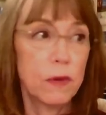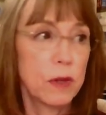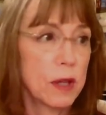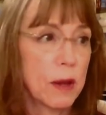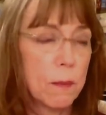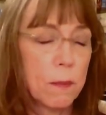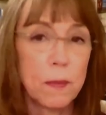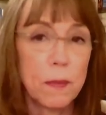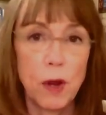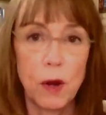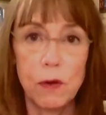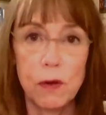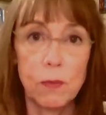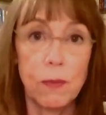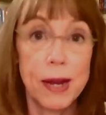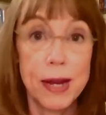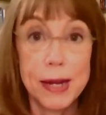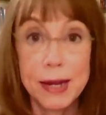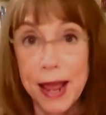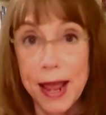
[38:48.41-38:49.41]
some you know is
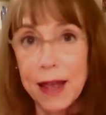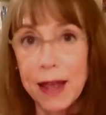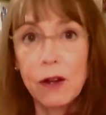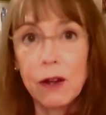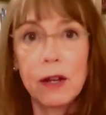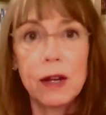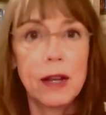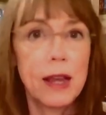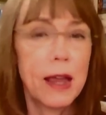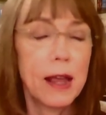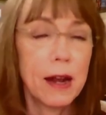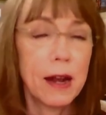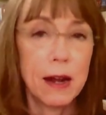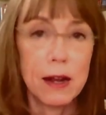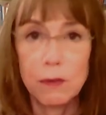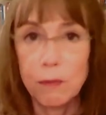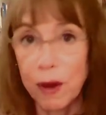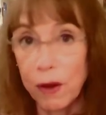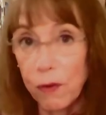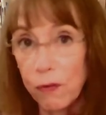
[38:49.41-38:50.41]
my dad going to get it
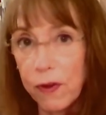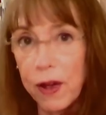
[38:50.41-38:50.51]
is my